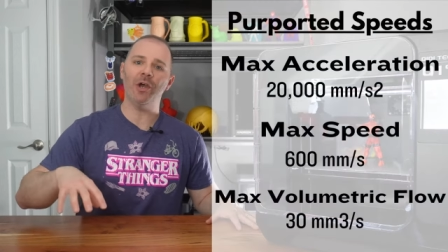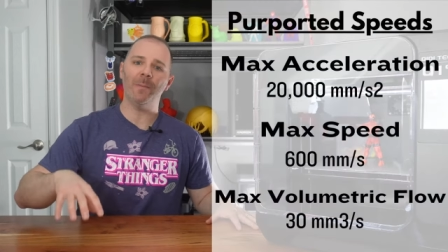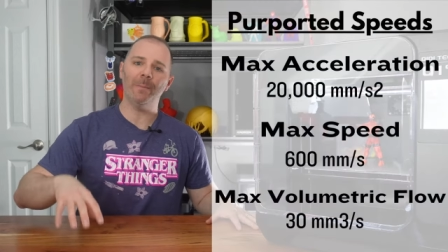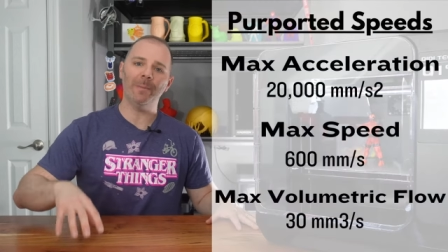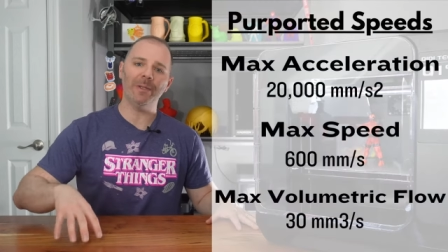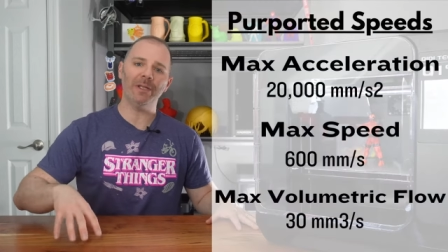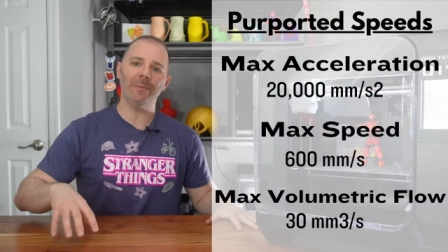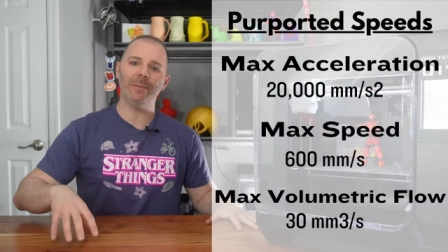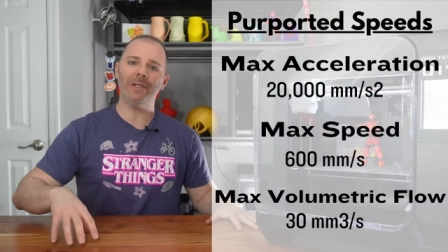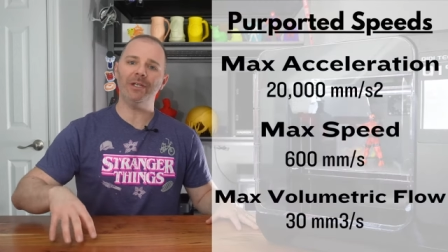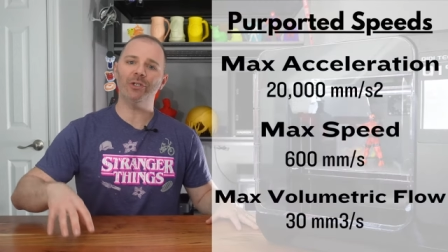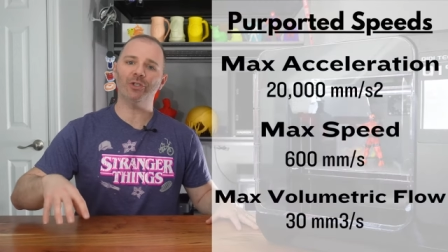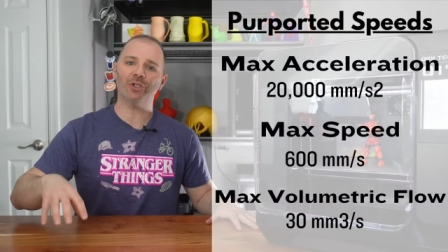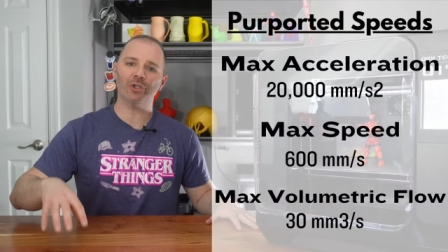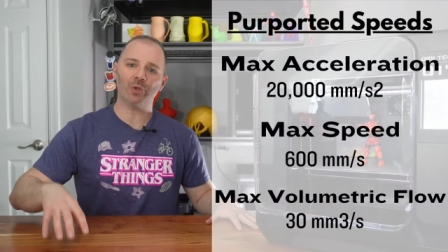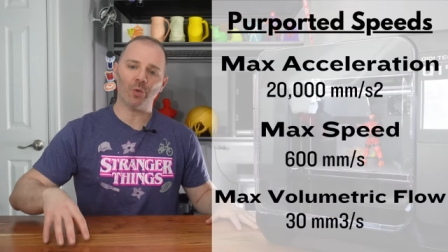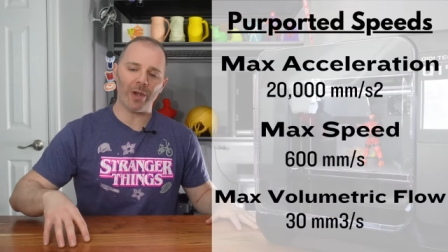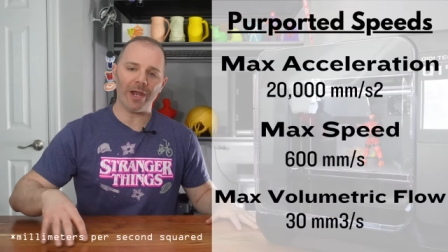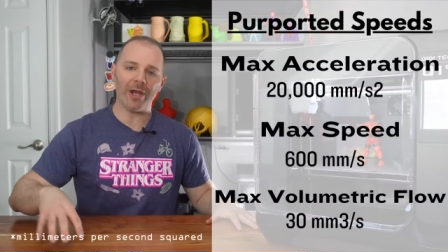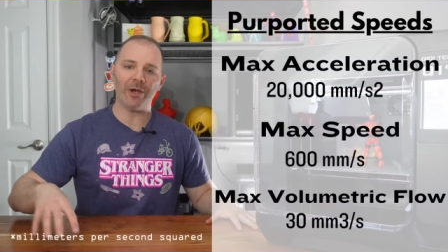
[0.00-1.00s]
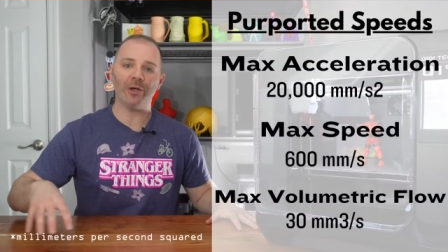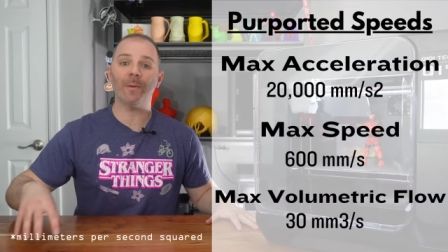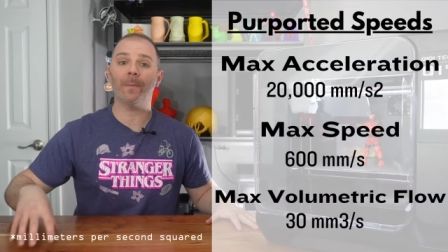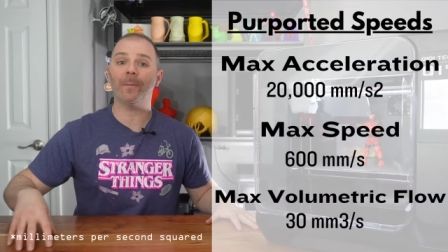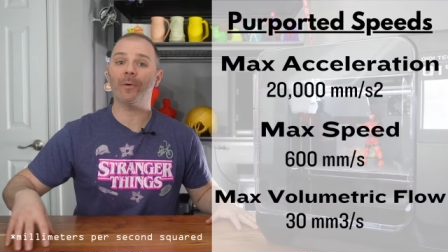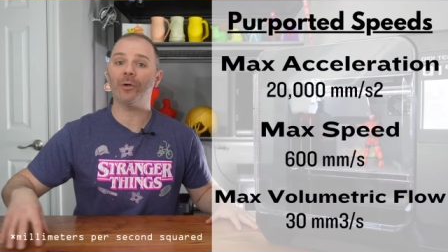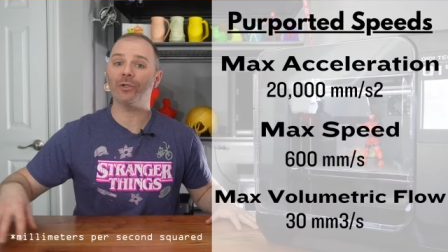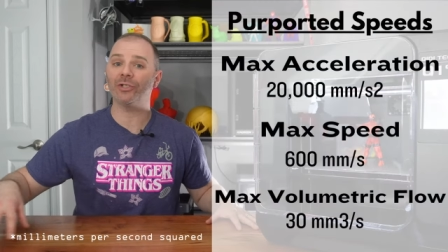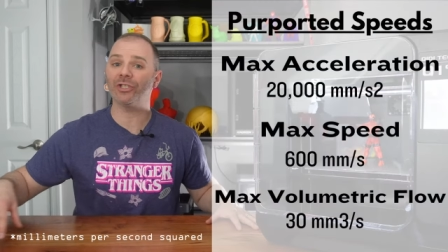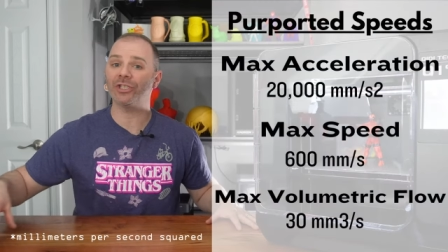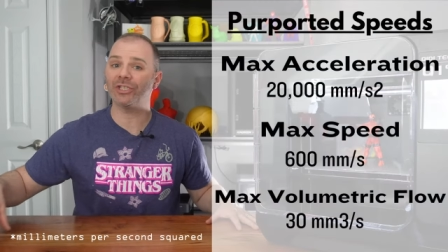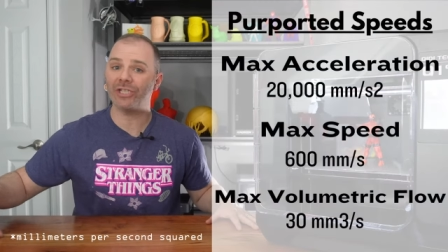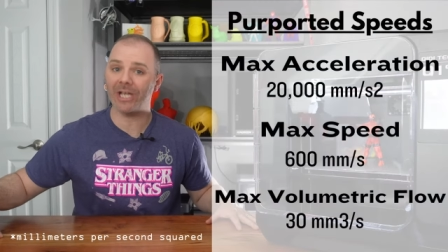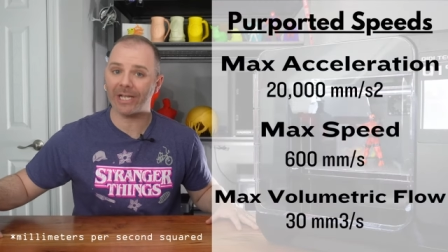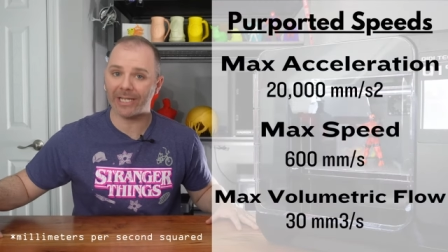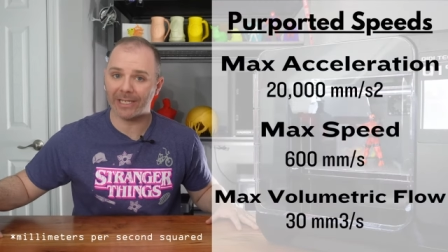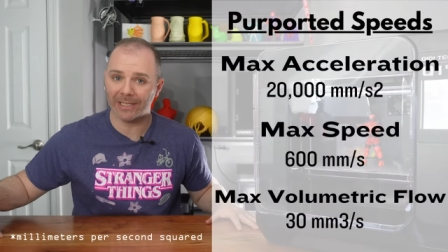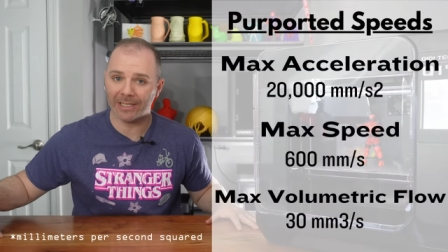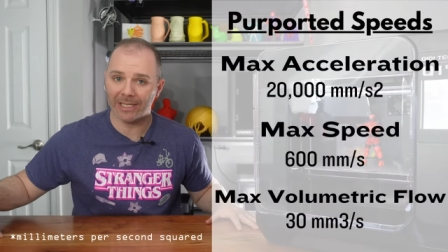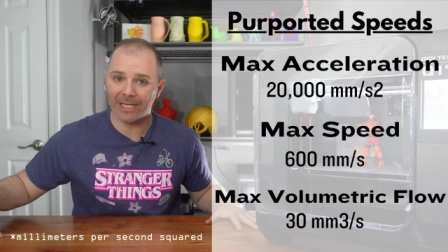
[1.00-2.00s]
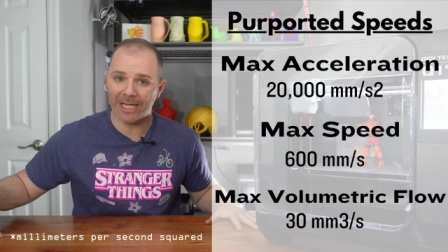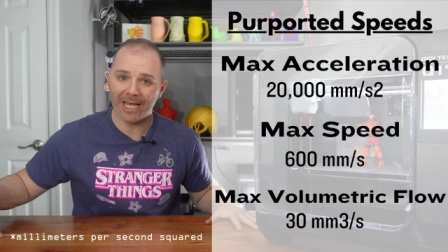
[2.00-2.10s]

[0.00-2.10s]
millimeters squared per second,